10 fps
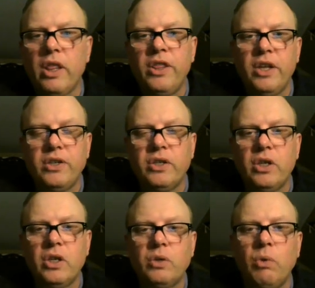this
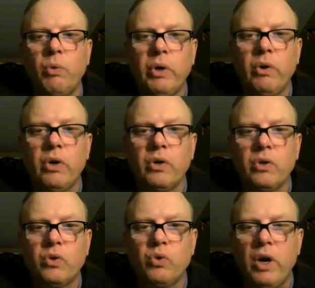is what we were
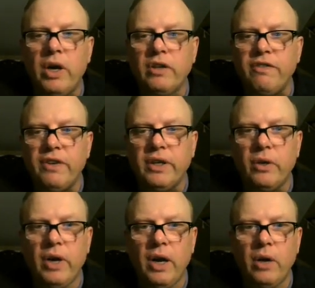trying to
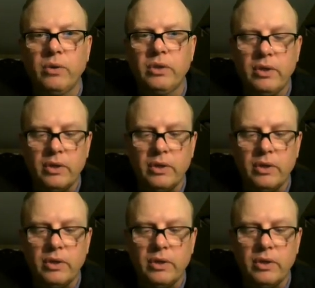figure out.